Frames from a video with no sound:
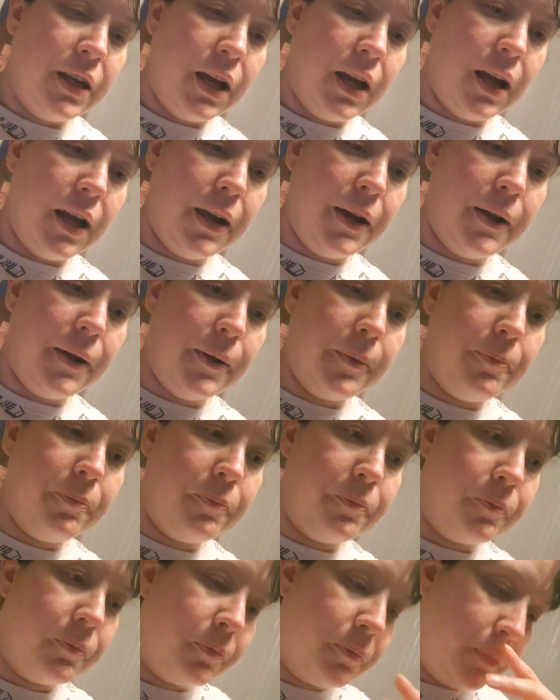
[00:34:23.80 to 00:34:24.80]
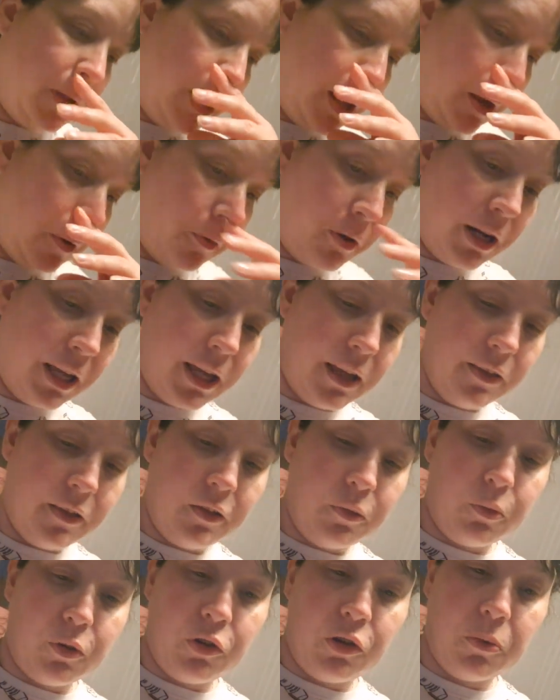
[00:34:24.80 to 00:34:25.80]
Um, but yeah, I want to get
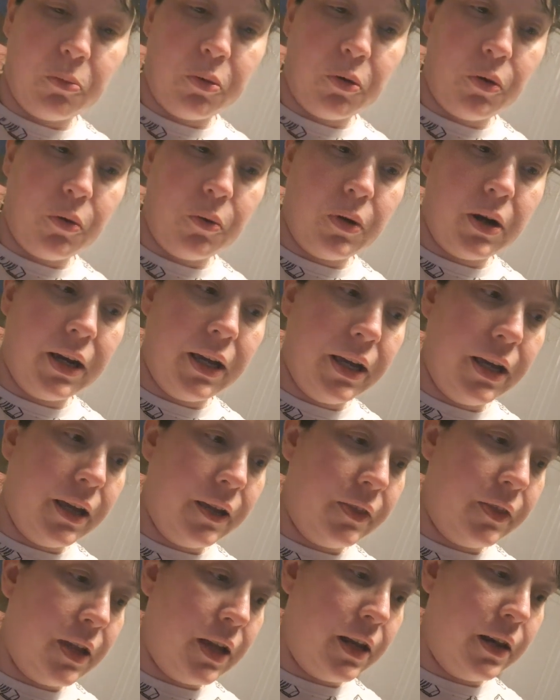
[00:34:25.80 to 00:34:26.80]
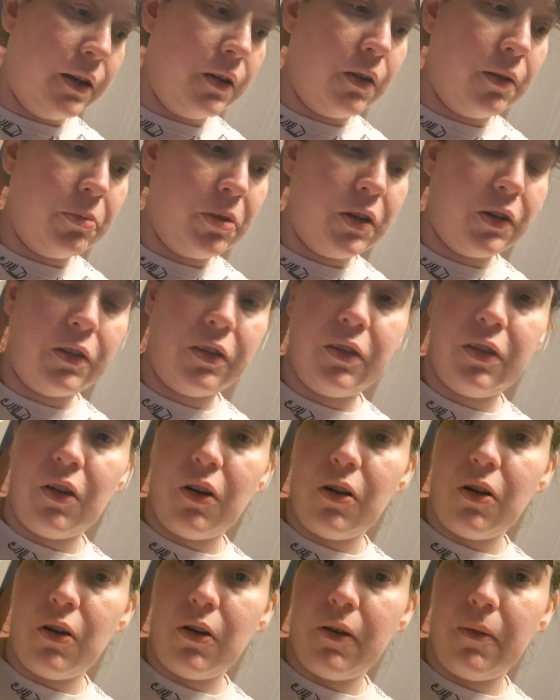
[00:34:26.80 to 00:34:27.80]
this washing put away, and then I'm going to
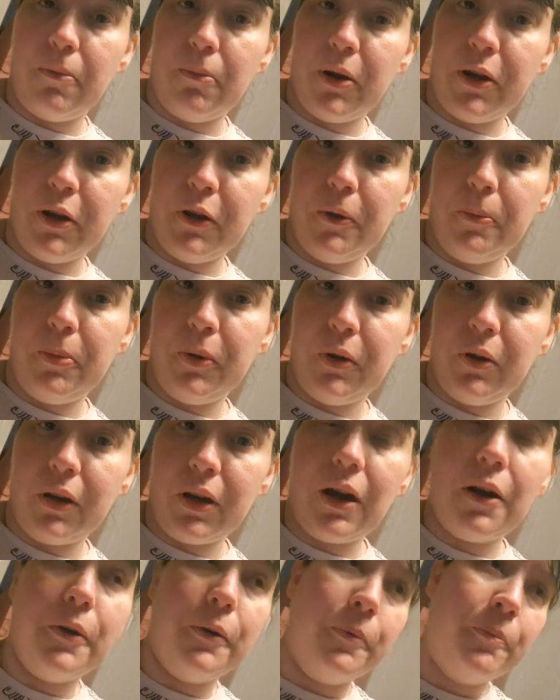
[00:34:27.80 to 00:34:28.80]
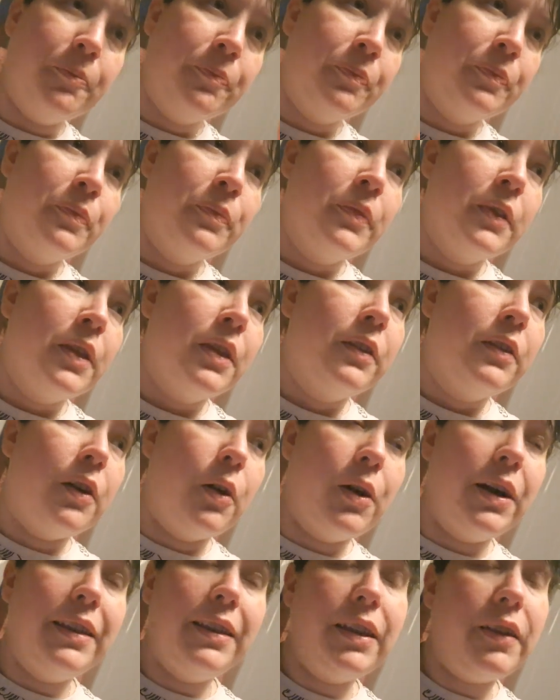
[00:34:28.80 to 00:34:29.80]
start my new book. Oh, so
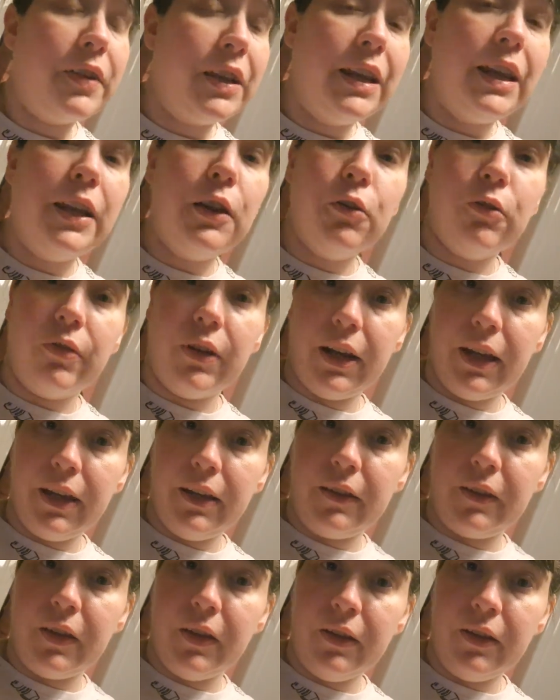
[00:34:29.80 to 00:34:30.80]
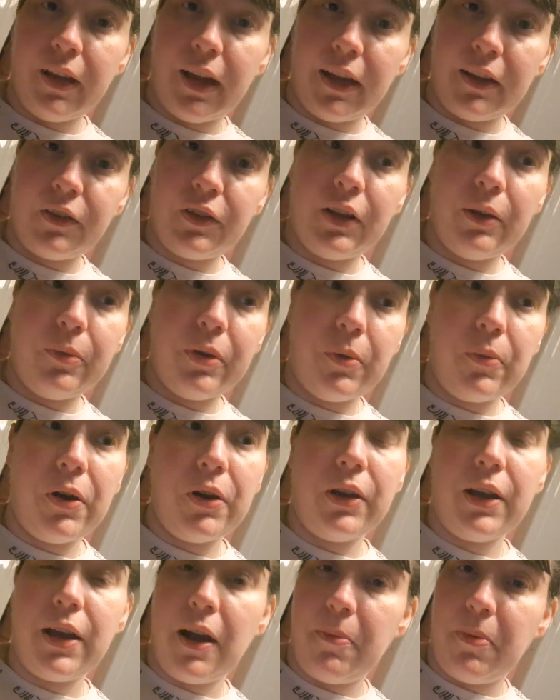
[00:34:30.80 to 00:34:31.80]
I did have a little read, actually. When I
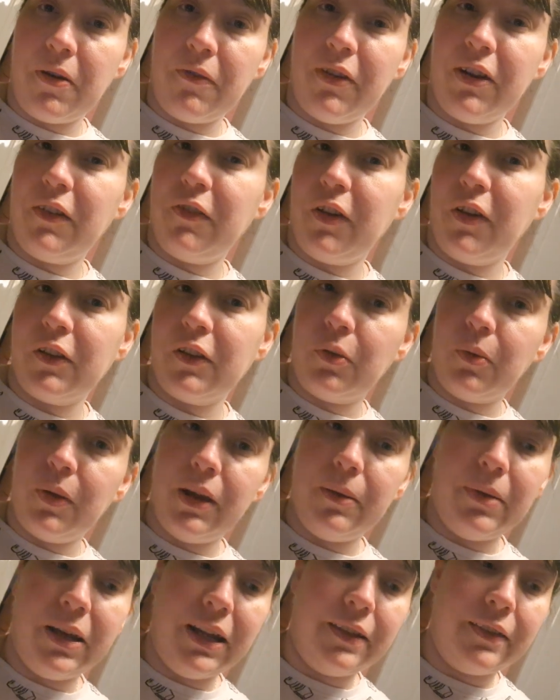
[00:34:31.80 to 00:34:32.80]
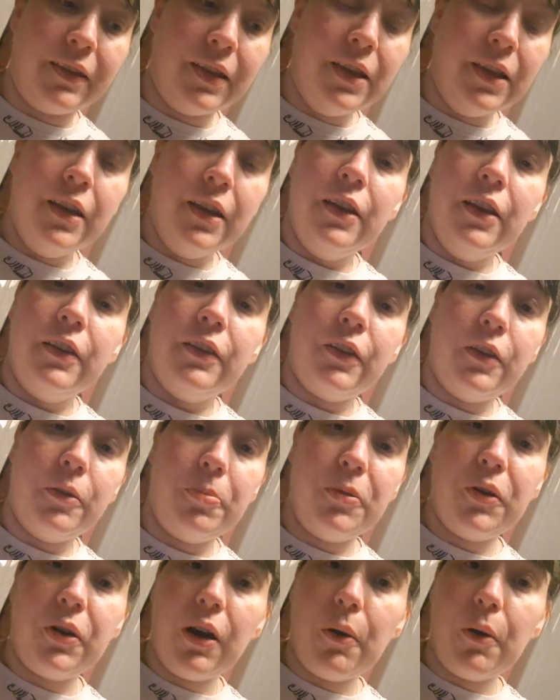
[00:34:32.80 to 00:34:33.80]
woke up, I read for like 20 minutes. So the
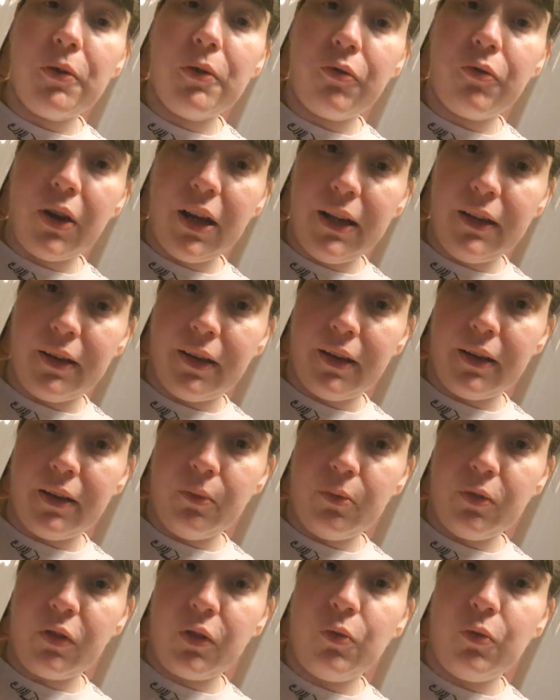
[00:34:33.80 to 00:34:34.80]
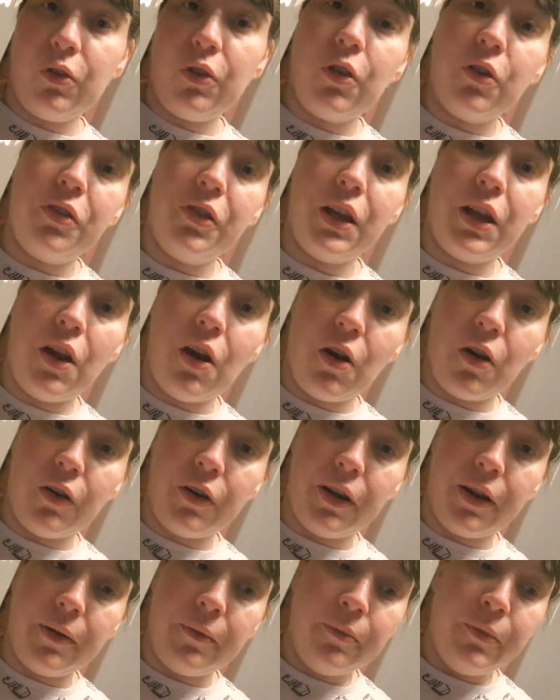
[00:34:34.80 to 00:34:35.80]
book I was reading was called
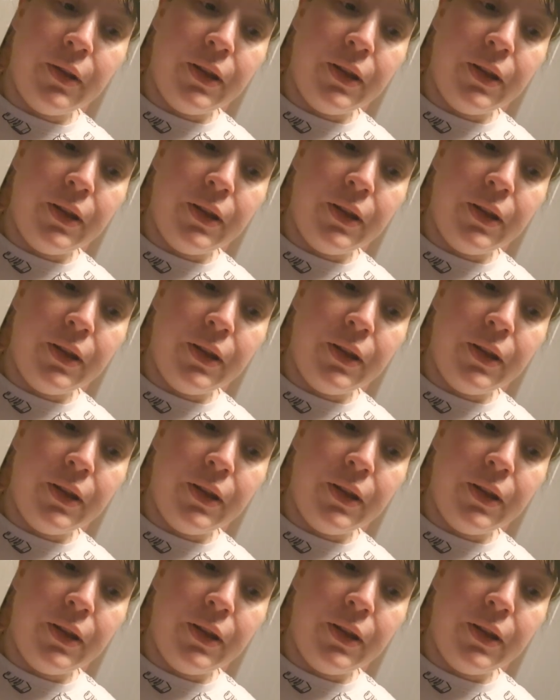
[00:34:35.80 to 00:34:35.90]
Gothicana,